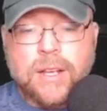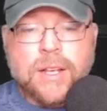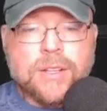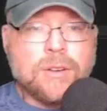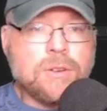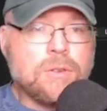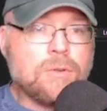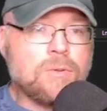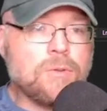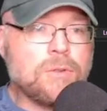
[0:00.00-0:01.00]
so
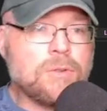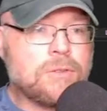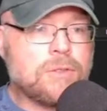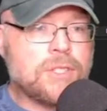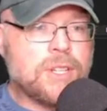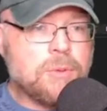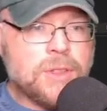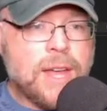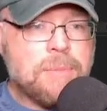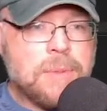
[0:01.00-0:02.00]
we'll see
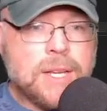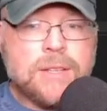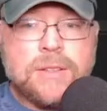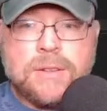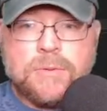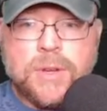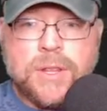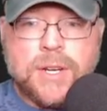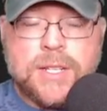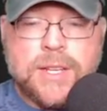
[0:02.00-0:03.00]
what that means
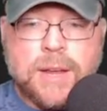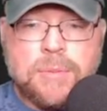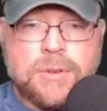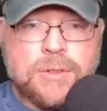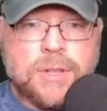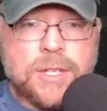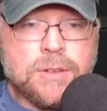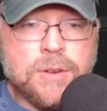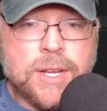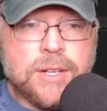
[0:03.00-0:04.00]
with an example. So let's
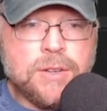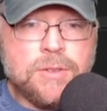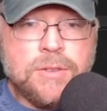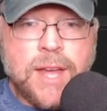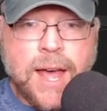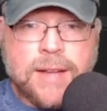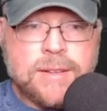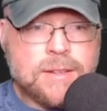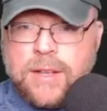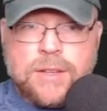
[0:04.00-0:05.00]
go ahead and do
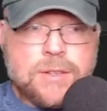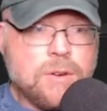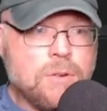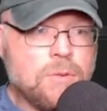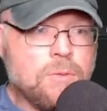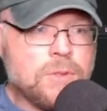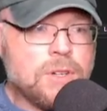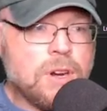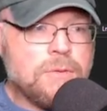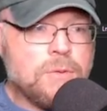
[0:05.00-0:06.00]
that. So we'll
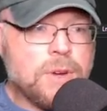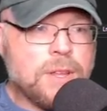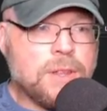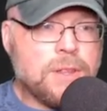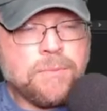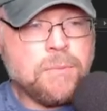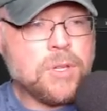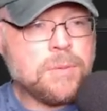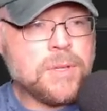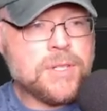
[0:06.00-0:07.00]
start off with
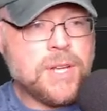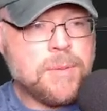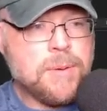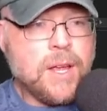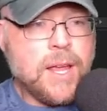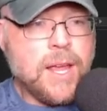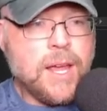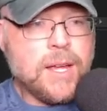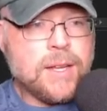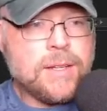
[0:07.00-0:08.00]
multiple assignment,
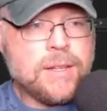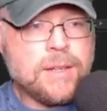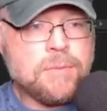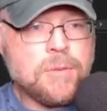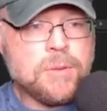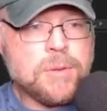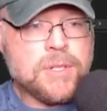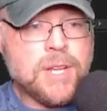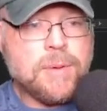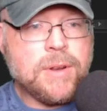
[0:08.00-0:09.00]
and multiple
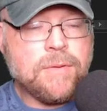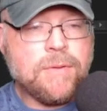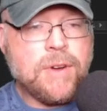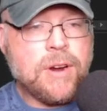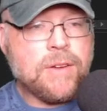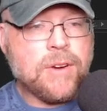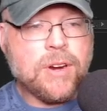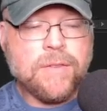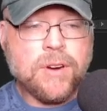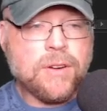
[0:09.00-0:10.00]
assignment, very,
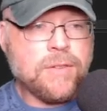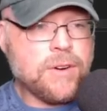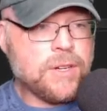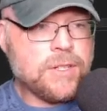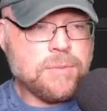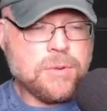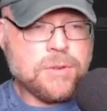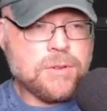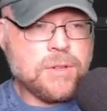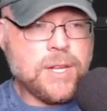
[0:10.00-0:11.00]
very, very, very simple.
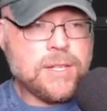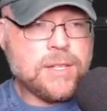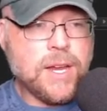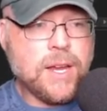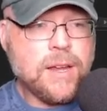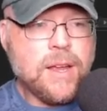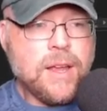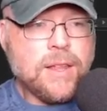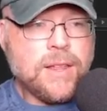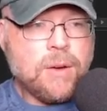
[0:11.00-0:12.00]
So let's say
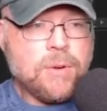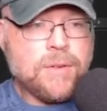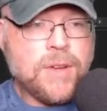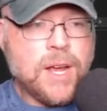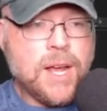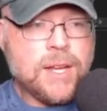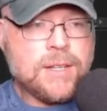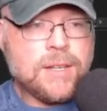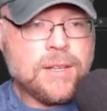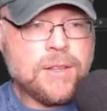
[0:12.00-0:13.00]
that we've
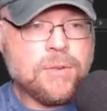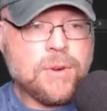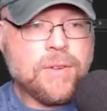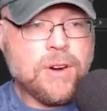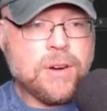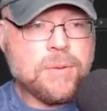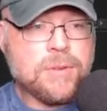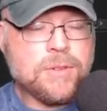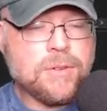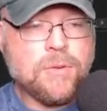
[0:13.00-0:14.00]
got three
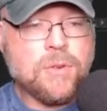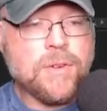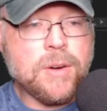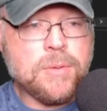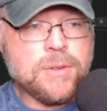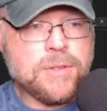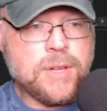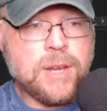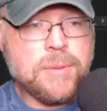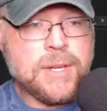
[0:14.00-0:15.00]
variables or four variables,
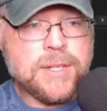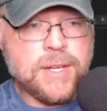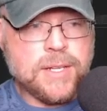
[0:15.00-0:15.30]
A, B, C, and